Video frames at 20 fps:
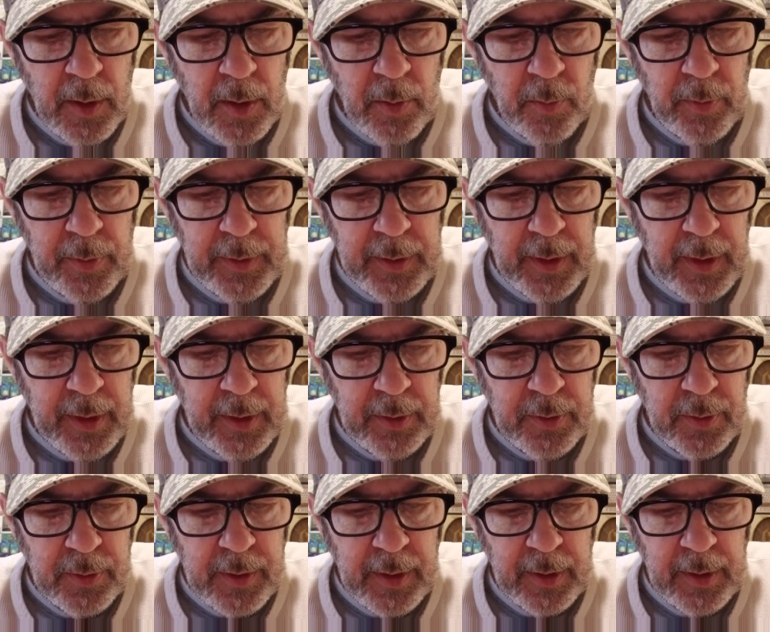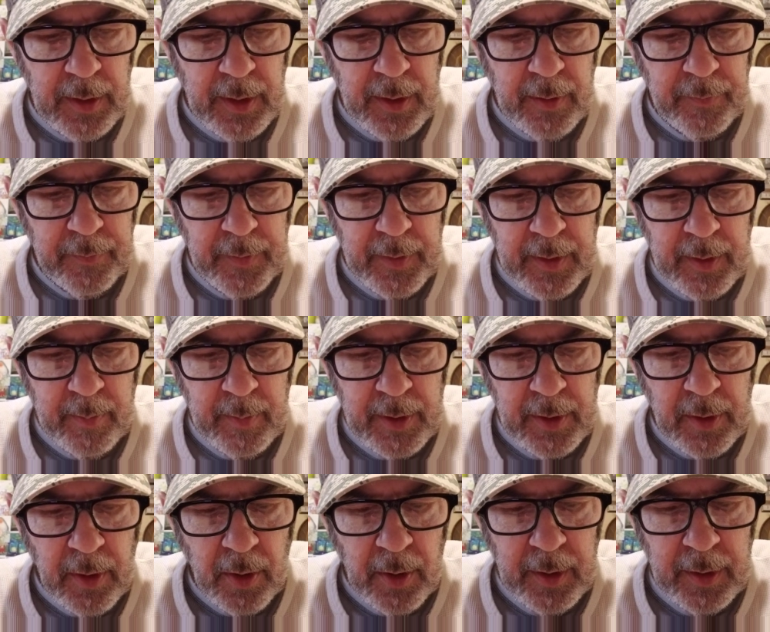When the angels had left them
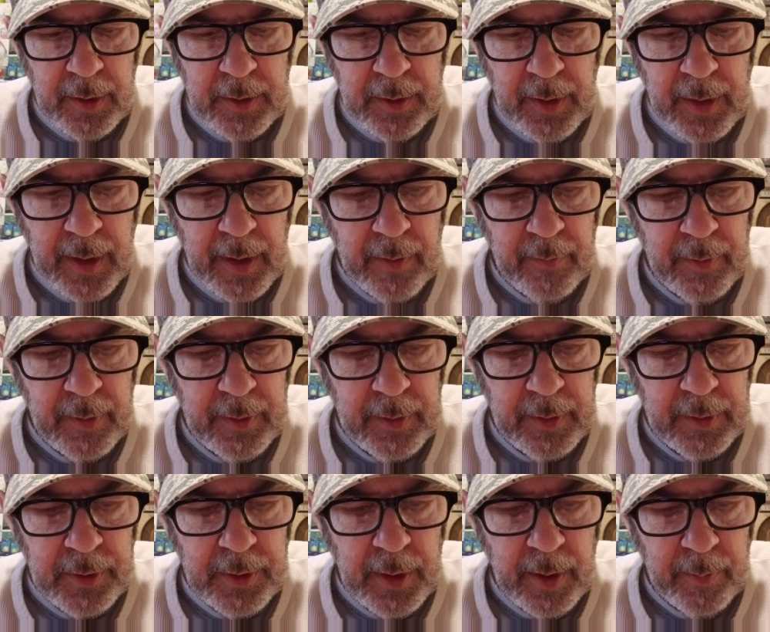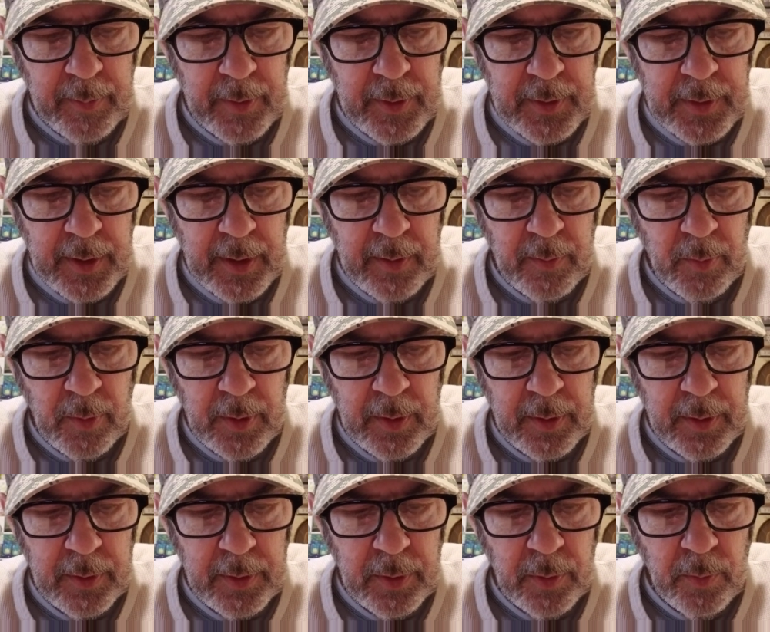and gone into heaven, the shepherds said one,
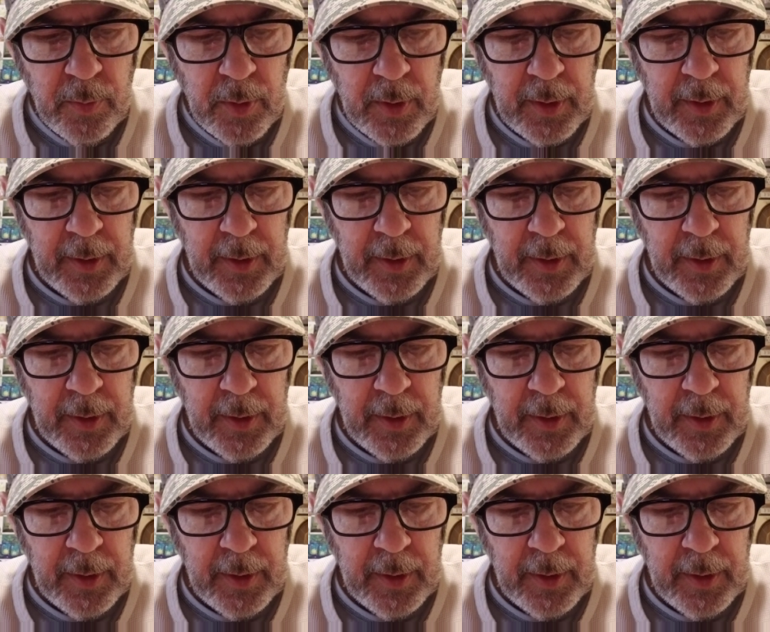to one